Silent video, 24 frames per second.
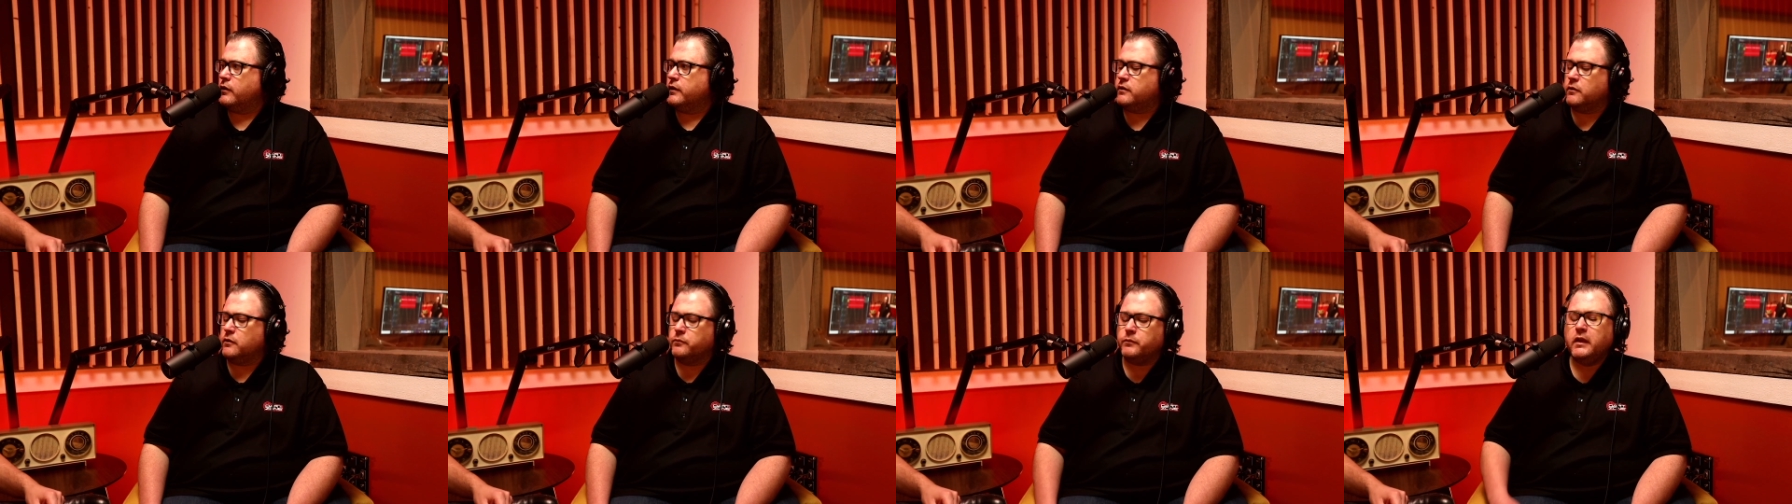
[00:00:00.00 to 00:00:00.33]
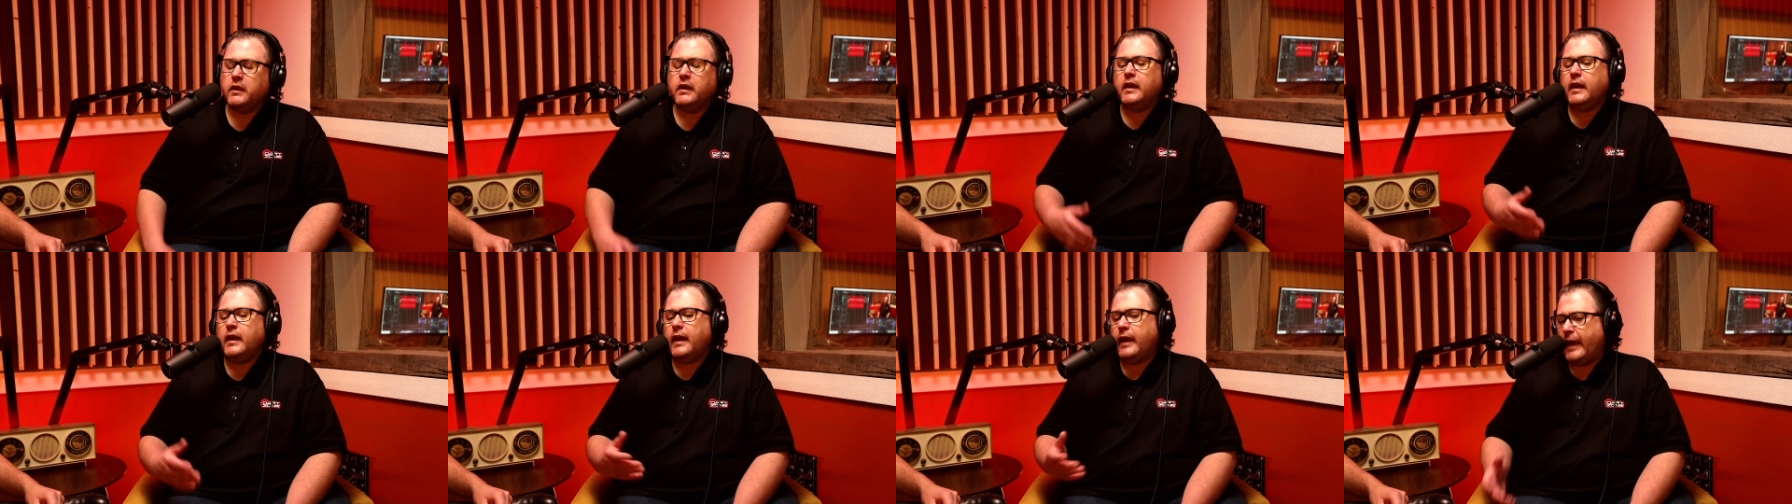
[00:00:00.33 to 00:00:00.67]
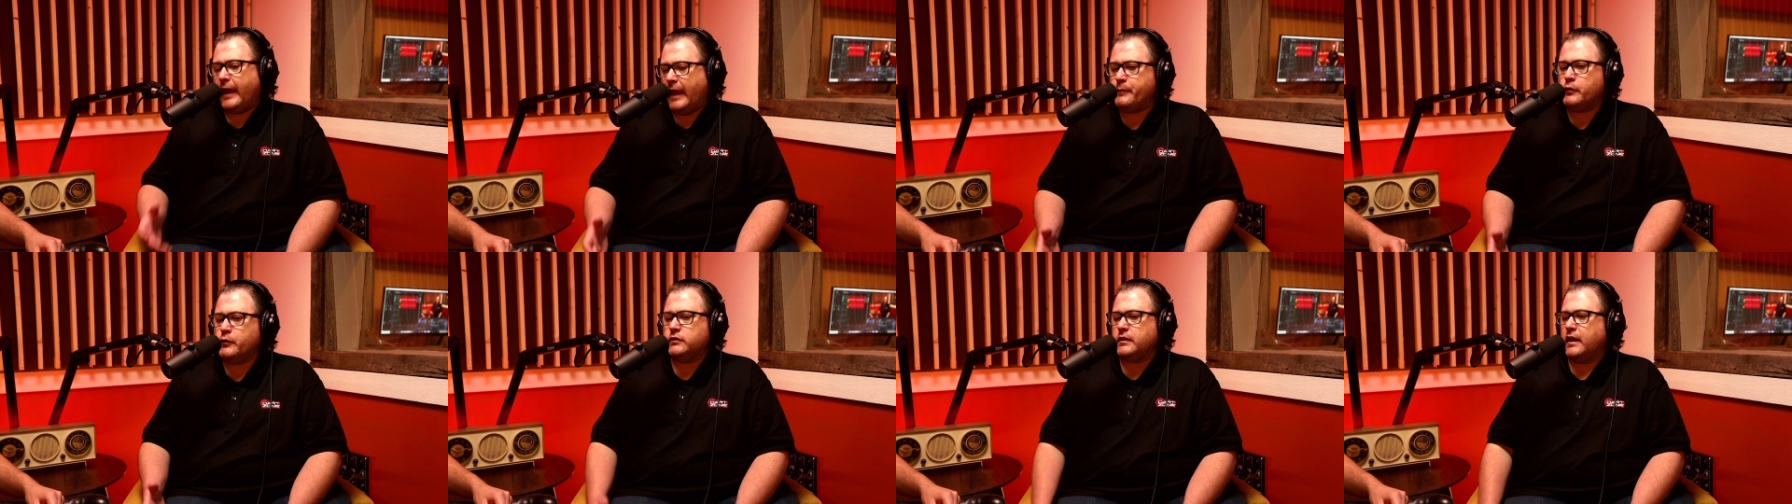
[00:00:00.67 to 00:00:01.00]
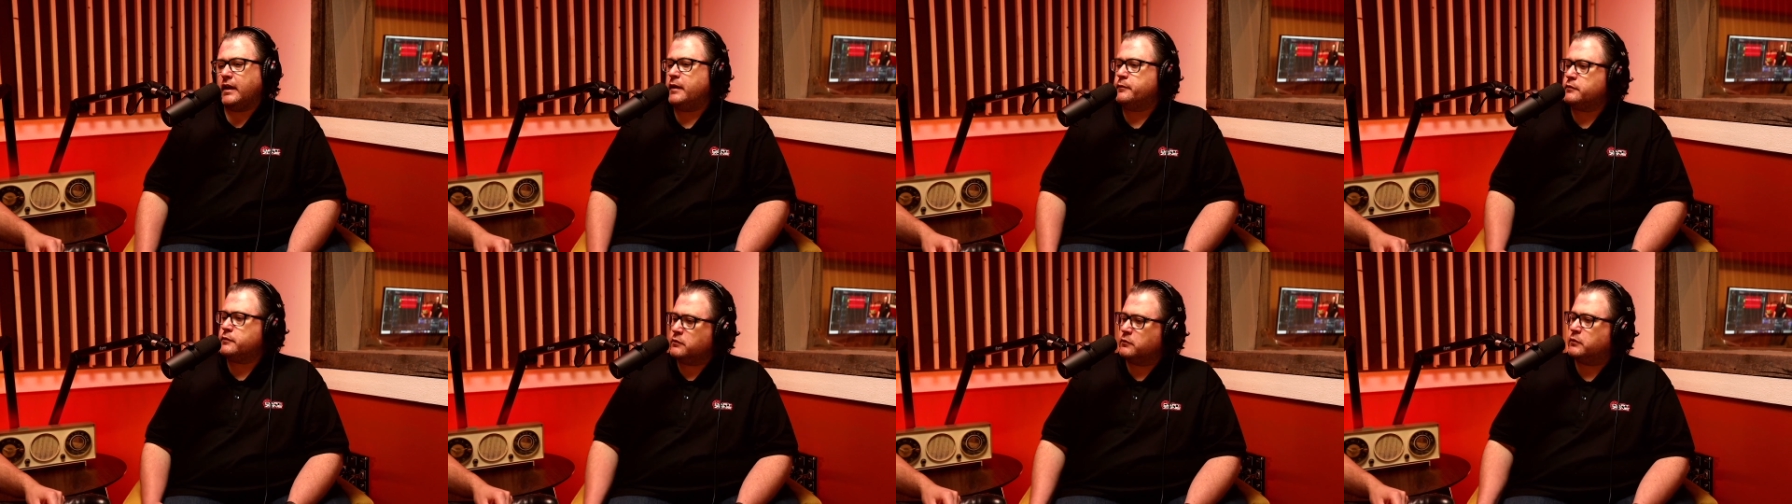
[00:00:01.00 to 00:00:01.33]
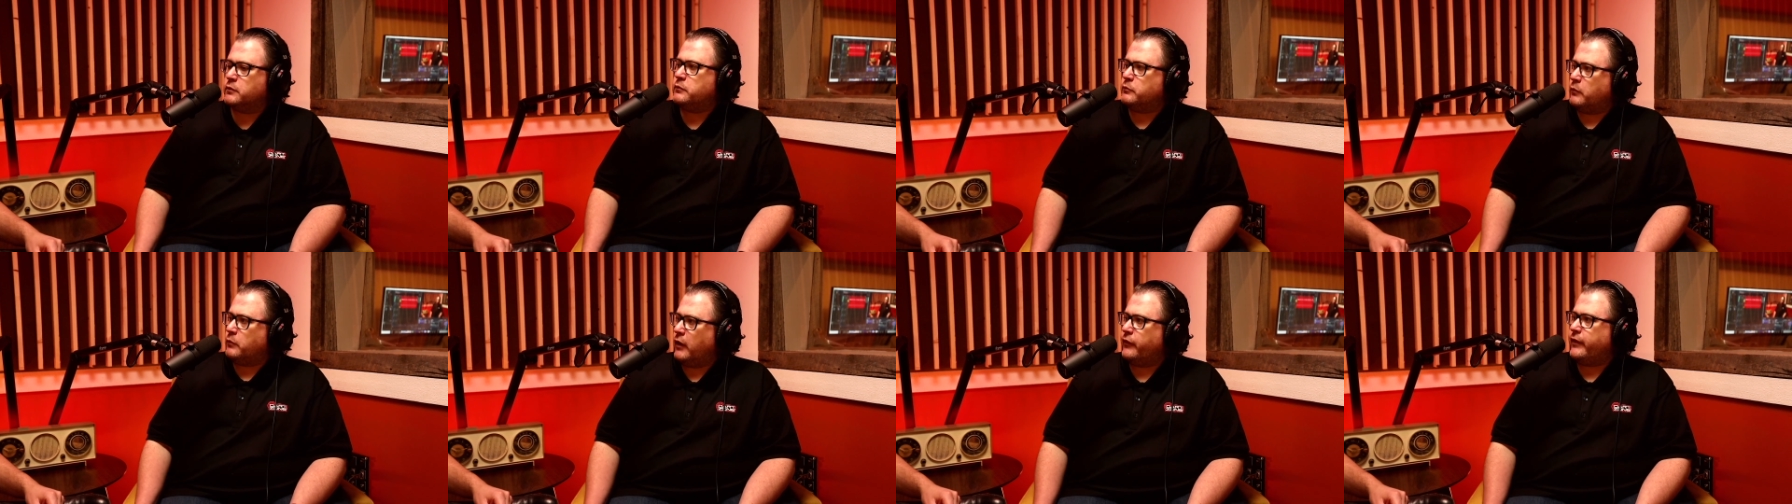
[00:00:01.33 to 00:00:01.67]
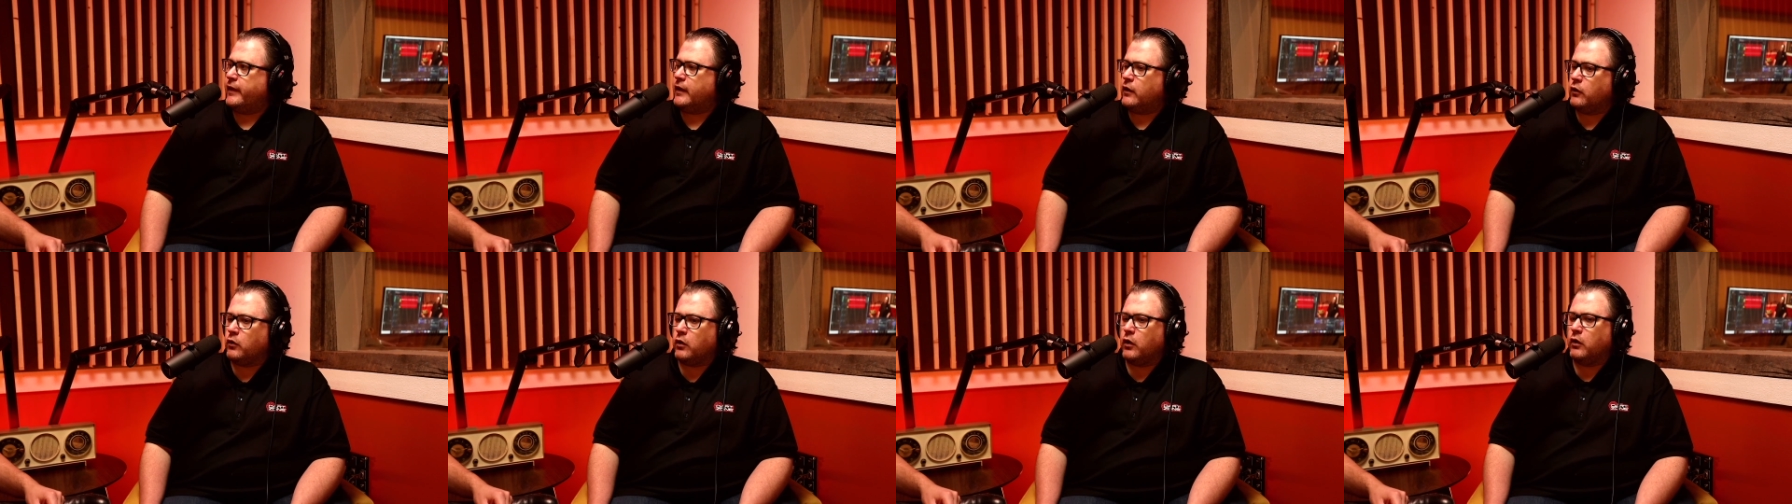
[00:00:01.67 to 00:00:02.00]
So ammo types I
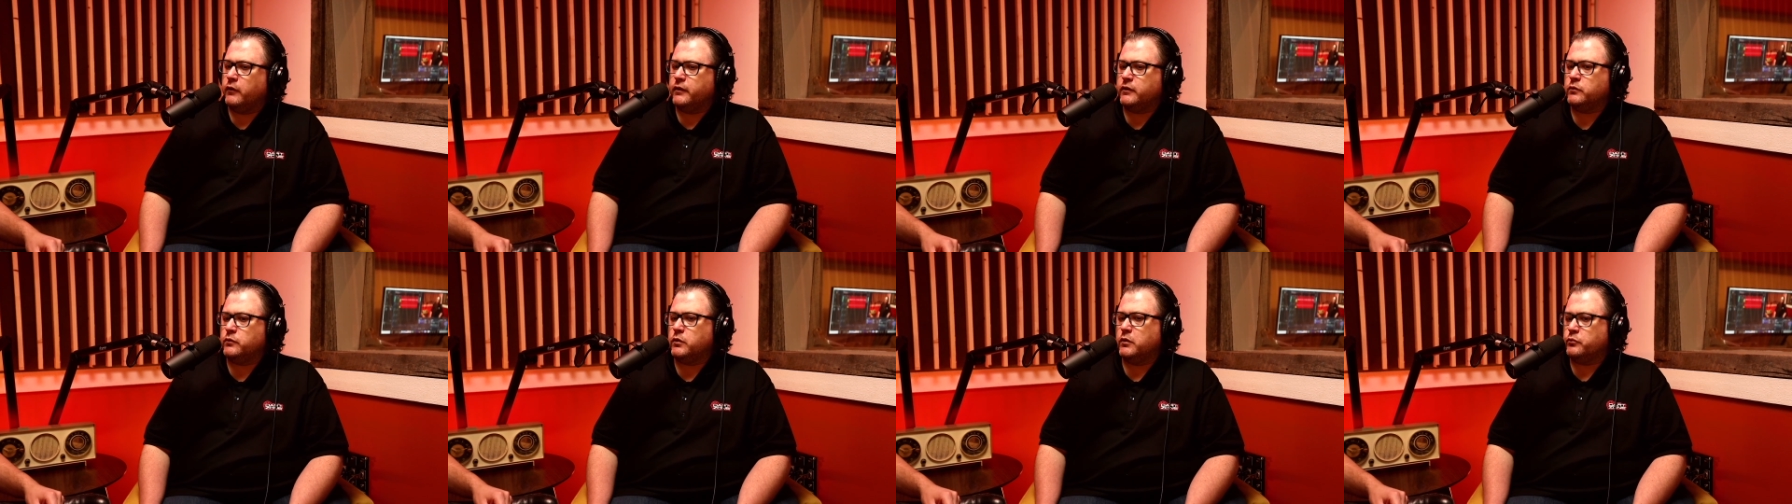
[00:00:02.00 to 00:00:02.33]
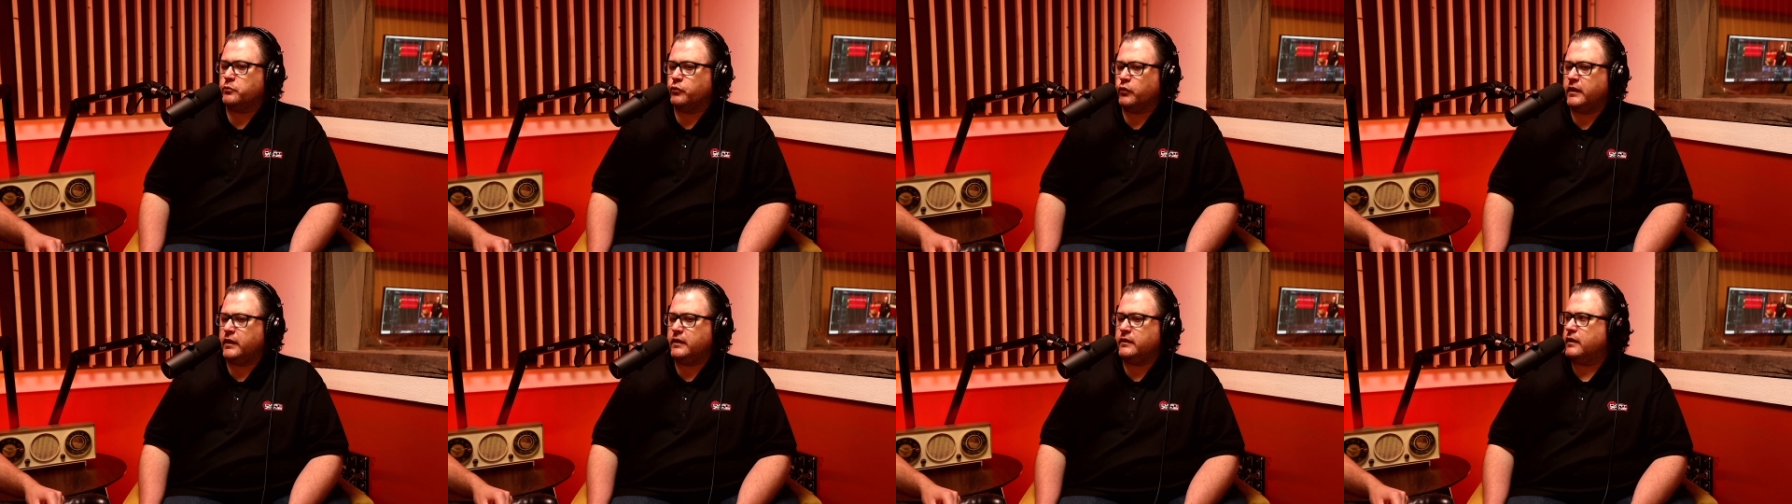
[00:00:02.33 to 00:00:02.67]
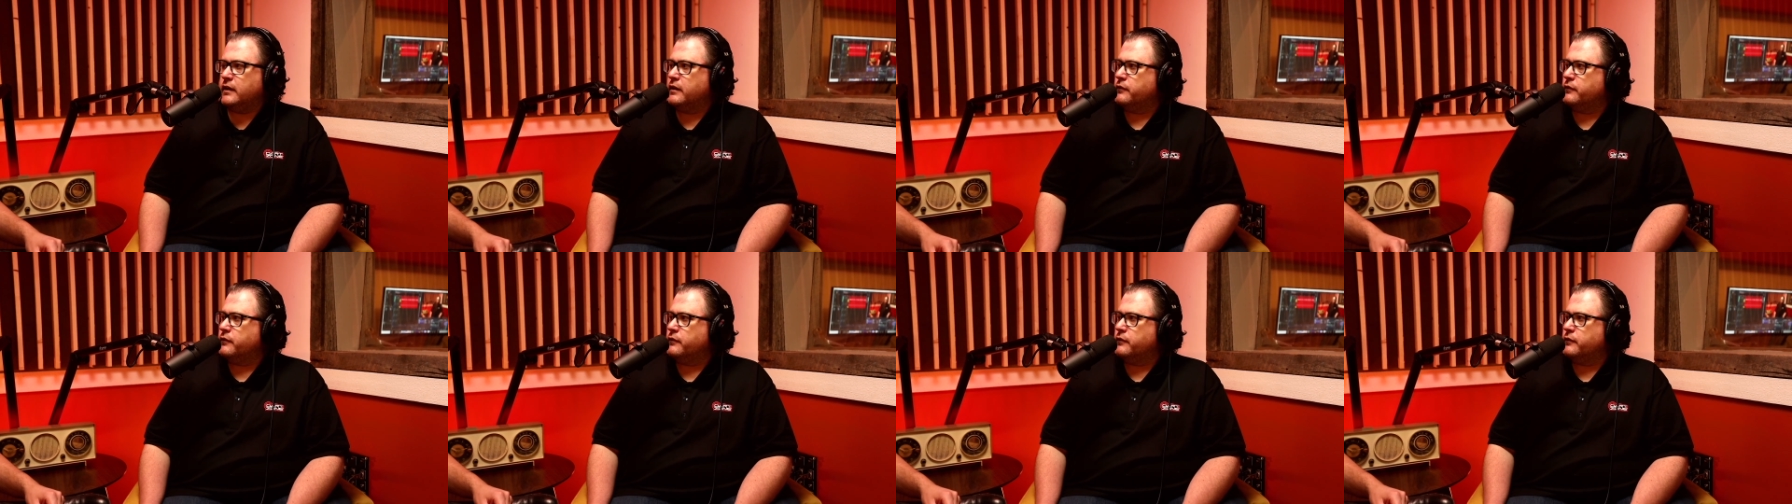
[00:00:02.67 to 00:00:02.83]
think are always what breed